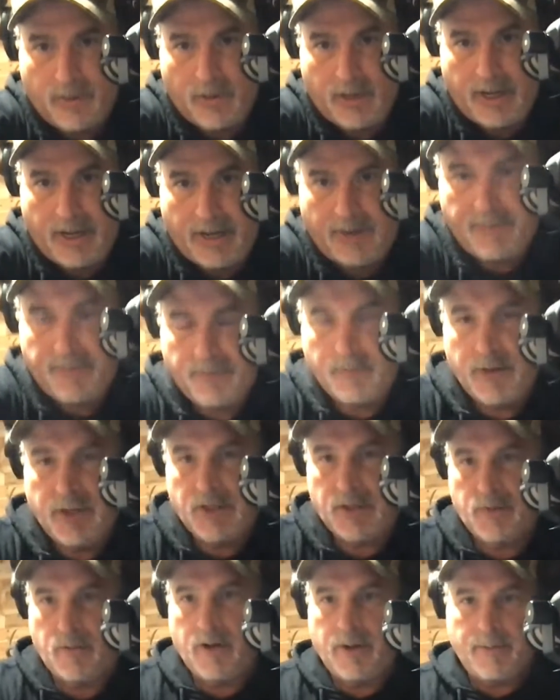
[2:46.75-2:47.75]
Okay, we
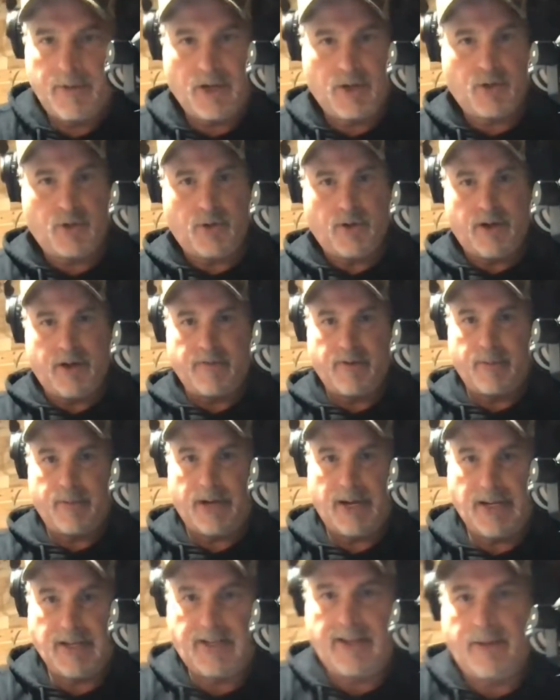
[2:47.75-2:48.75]
just want to make sure
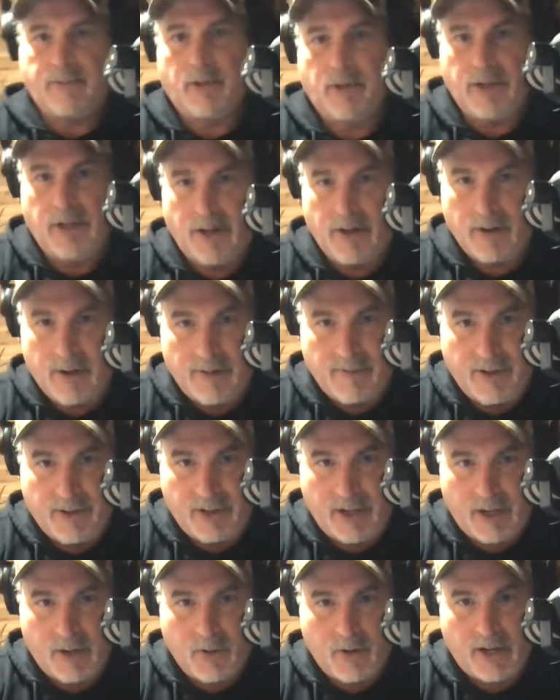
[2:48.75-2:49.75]
everybody's able to hear
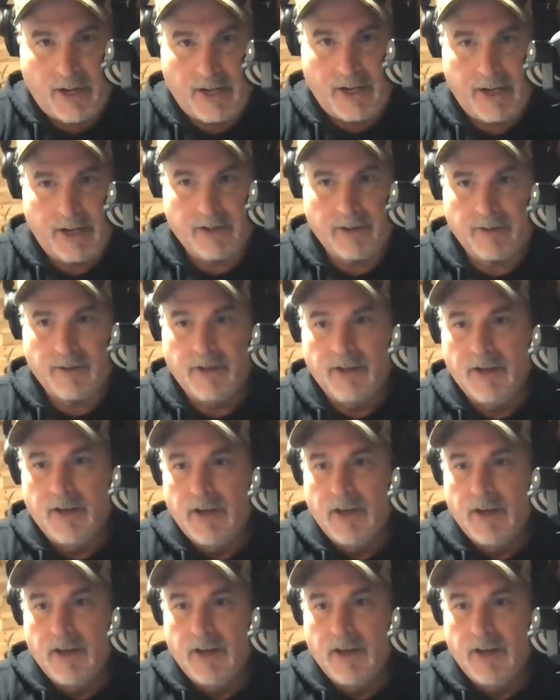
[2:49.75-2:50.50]
everything okay, and